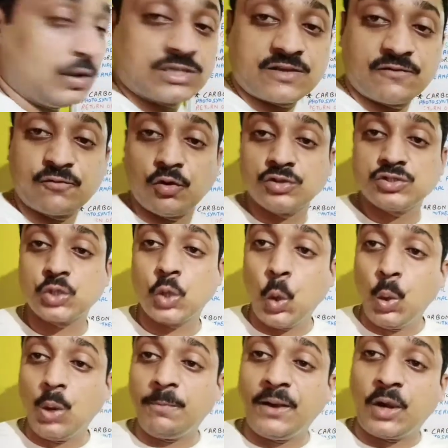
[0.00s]
of course,
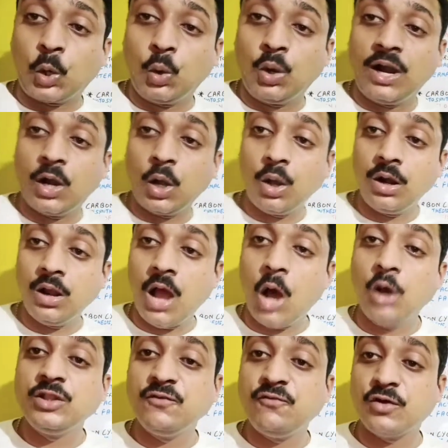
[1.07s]
coal, petrol and all, how
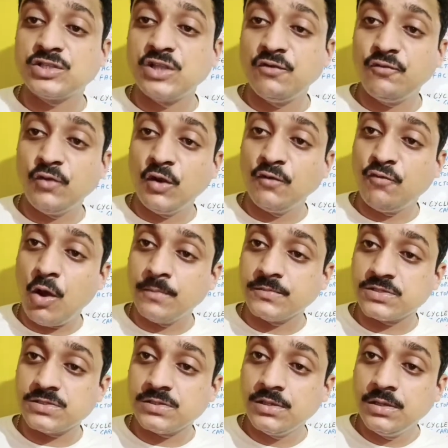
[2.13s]
the fossil fuel
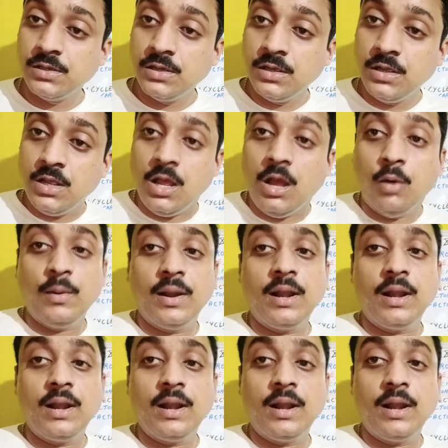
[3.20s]
forms. When